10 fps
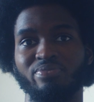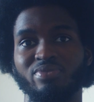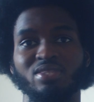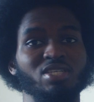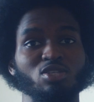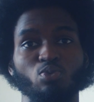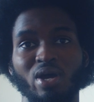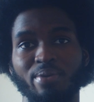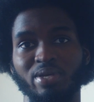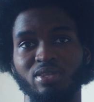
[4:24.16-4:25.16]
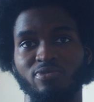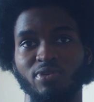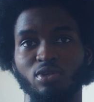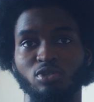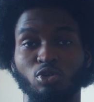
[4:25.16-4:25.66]
this is why I make these
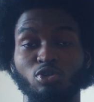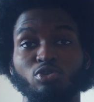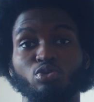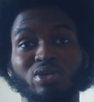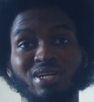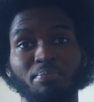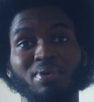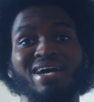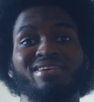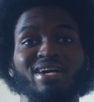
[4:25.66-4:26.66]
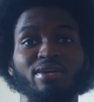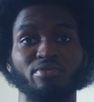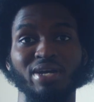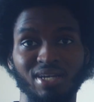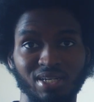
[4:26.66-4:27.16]
videos, so you can apply
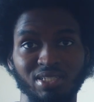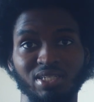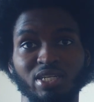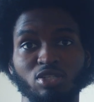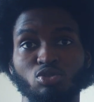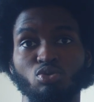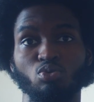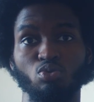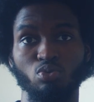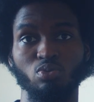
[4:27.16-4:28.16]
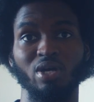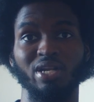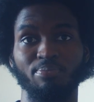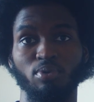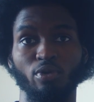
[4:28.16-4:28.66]
directly to an
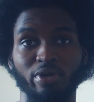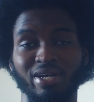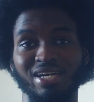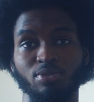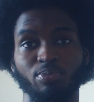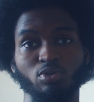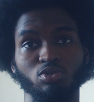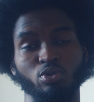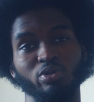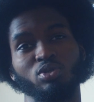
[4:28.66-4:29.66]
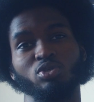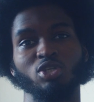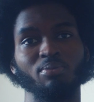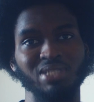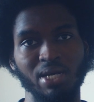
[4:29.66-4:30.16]
employer as opposed to going through
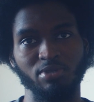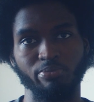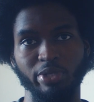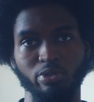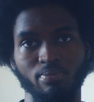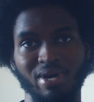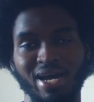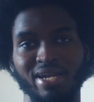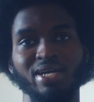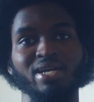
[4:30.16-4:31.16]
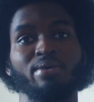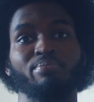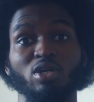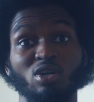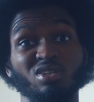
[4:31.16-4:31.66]
sometimes a middleman,
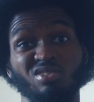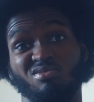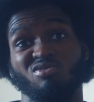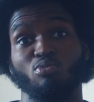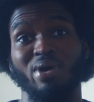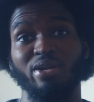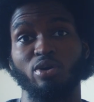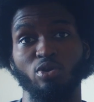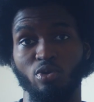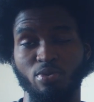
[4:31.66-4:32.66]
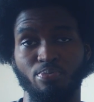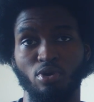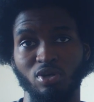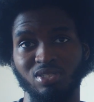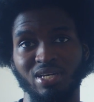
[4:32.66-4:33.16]
because you might not know the
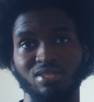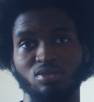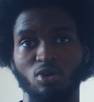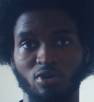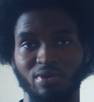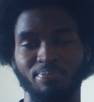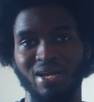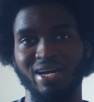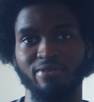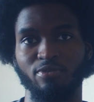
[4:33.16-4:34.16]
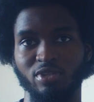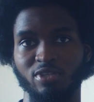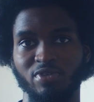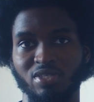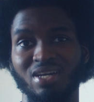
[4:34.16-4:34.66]
process of applying for this
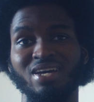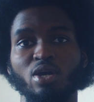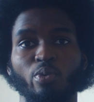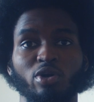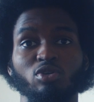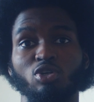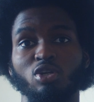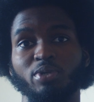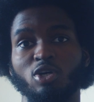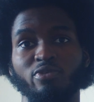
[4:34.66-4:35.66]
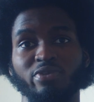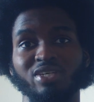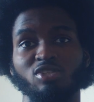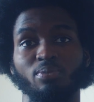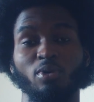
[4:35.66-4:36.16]
visa. We're also going to be covering
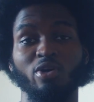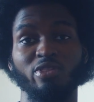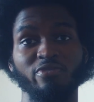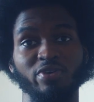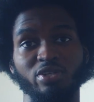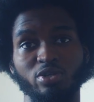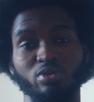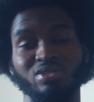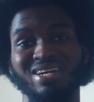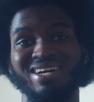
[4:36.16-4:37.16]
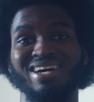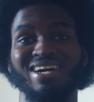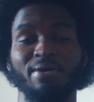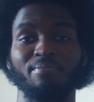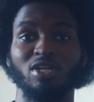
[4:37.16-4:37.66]
some other videos
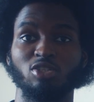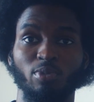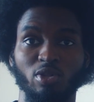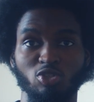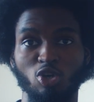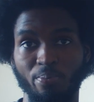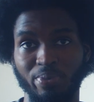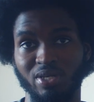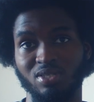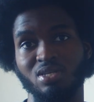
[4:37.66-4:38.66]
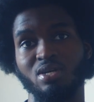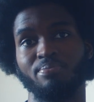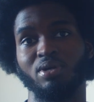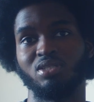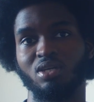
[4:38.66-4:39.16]
and some other topics,
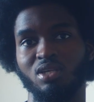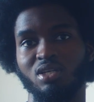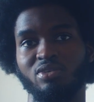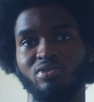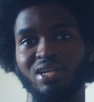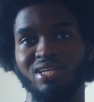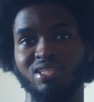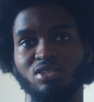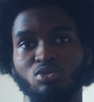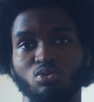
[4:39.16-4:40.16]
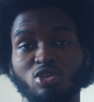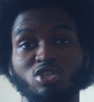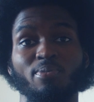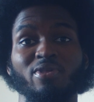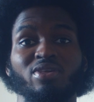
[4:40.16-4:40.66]
particularly relating to
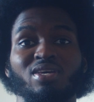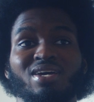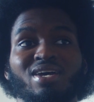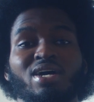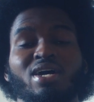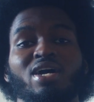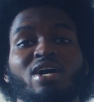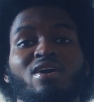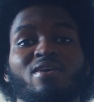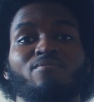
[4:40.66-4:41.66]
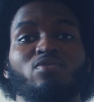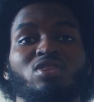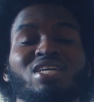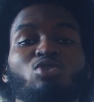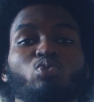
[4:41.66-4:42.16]
some of the
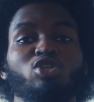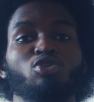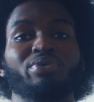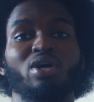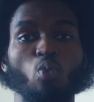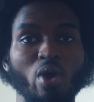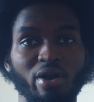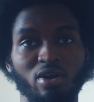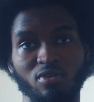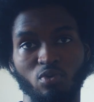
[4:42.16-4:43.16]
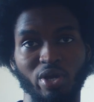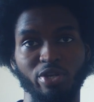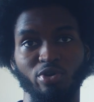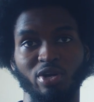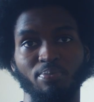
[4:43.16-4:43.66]
things we should be aware of when
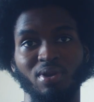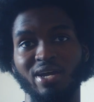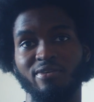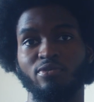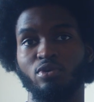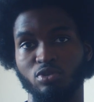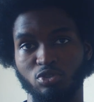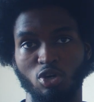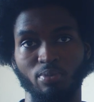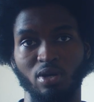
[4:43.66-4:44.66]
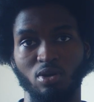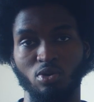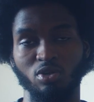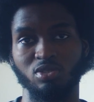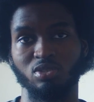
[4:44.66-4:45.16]
you're applying for a job
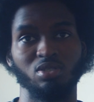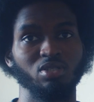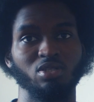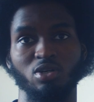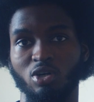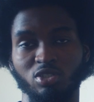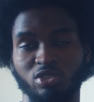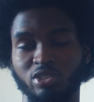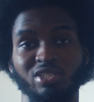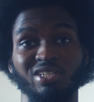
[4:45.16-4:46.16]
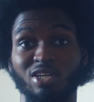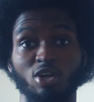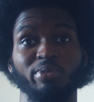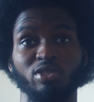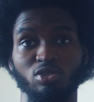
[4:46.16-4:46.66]
across the country,
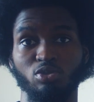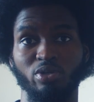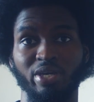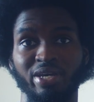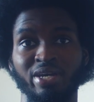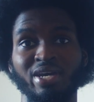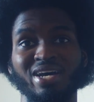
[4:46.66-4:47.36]
coming to UK,